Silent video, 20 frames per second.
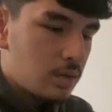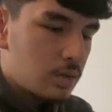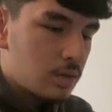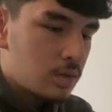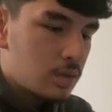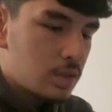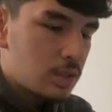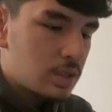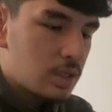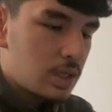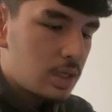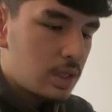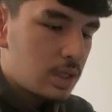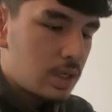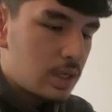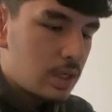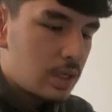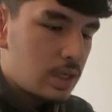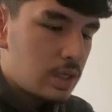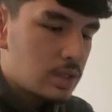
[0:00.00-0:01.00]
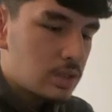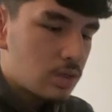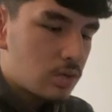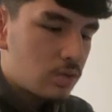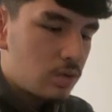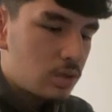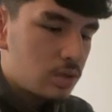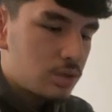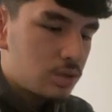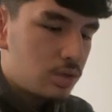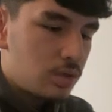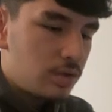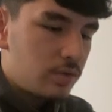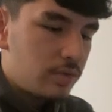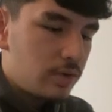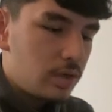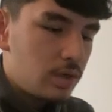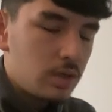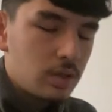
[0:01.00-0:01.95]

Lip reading: to see that here's a crossover.